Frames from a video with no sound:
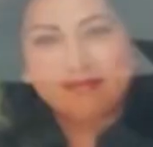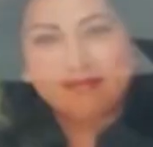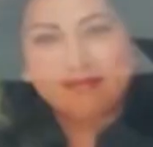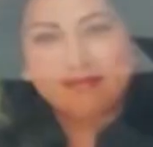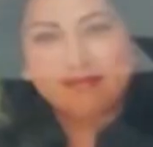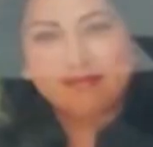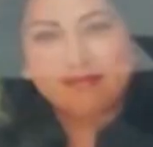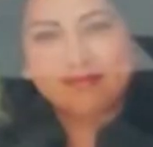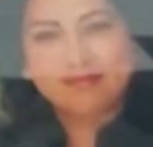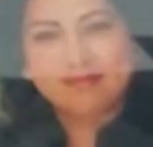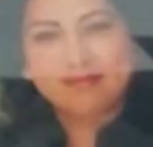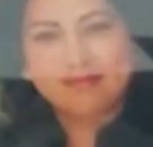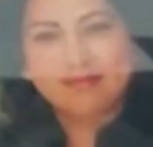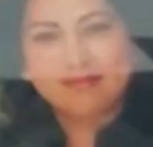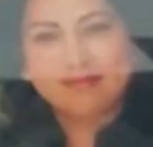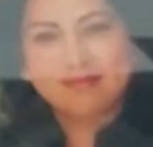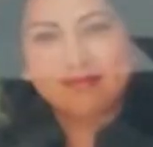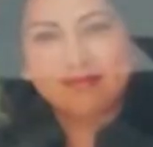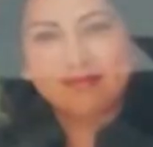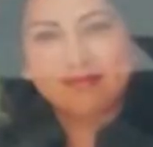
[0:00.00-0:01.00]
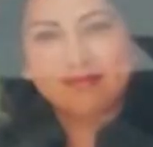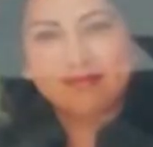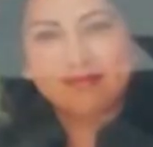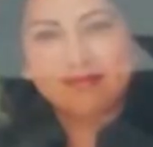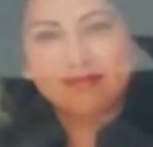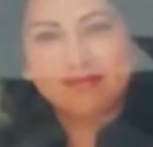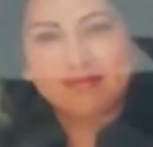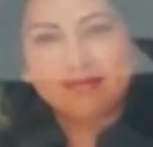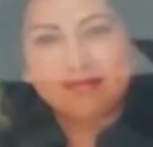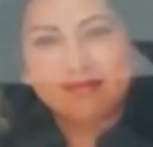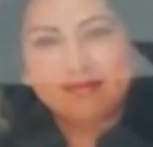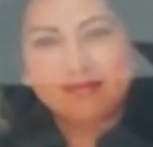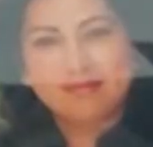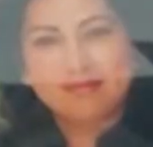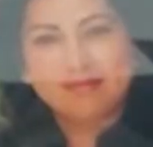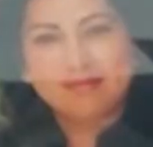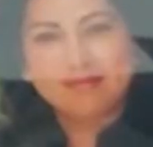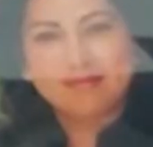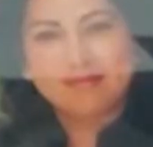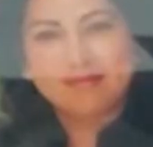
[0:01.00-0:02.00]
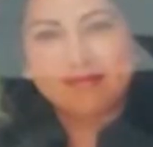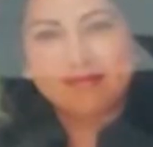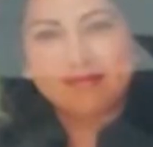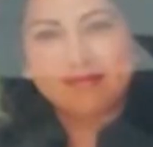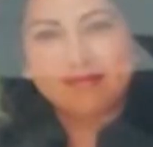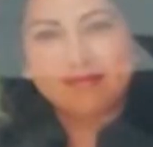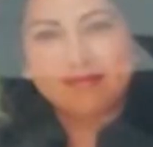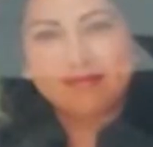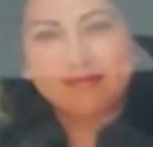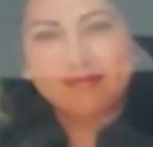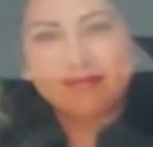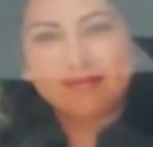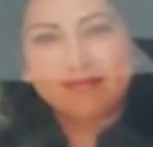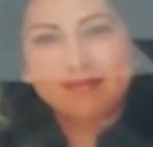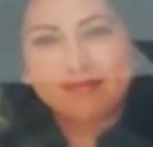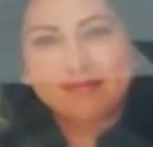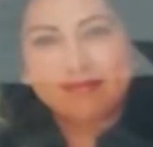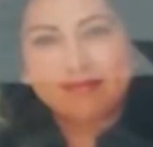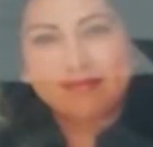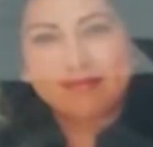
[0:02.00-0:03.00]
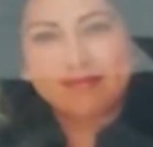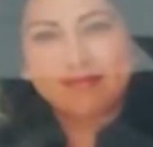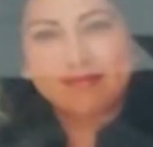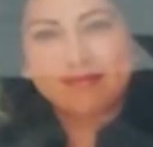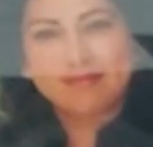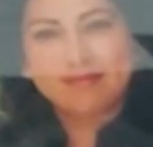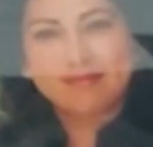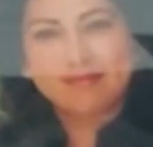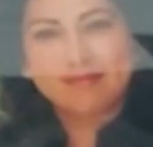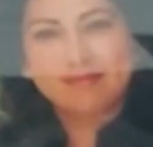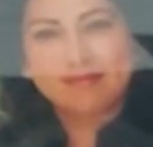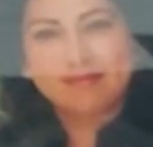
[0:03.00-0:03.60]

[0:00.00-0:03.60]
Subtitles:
(not speaking)